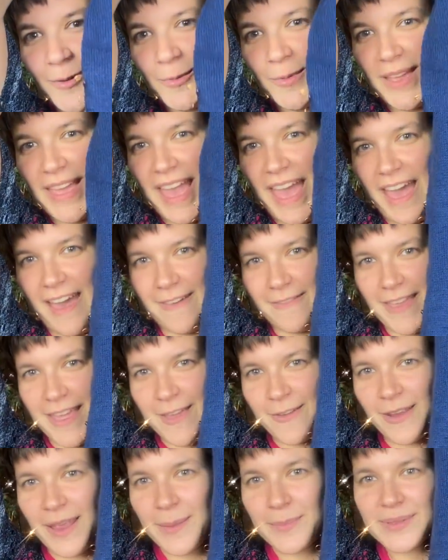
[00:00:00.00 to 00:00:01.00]
we have a
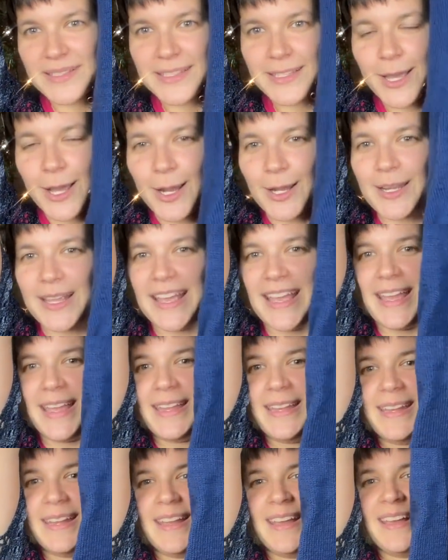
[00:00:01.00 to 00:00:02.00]
Gramps
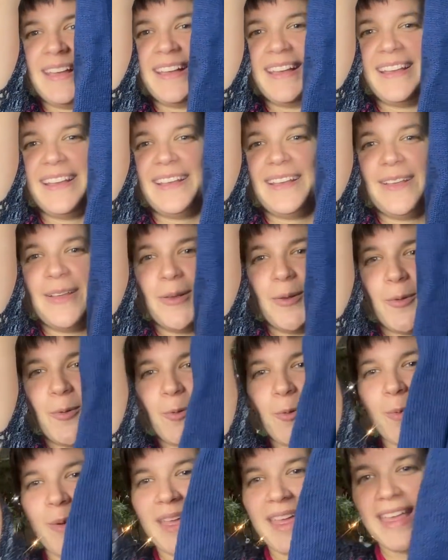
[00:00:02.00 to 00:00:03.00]
cardigan
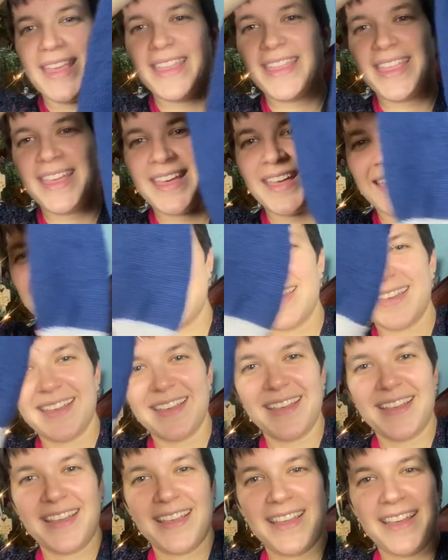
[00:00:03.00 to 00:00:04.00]
with
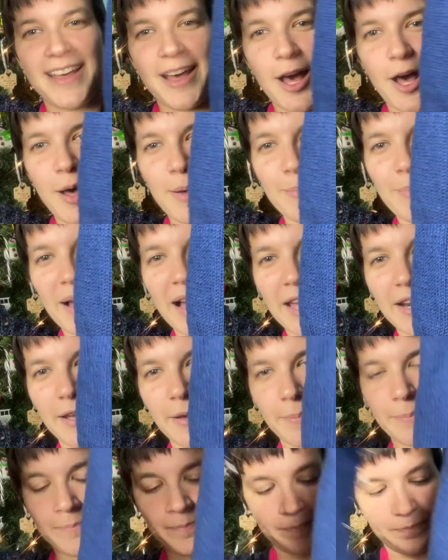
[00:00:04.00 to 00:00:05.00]
a
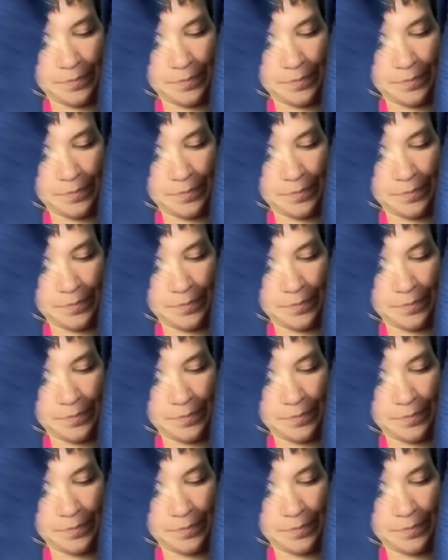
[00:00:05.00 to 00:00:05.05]
bottom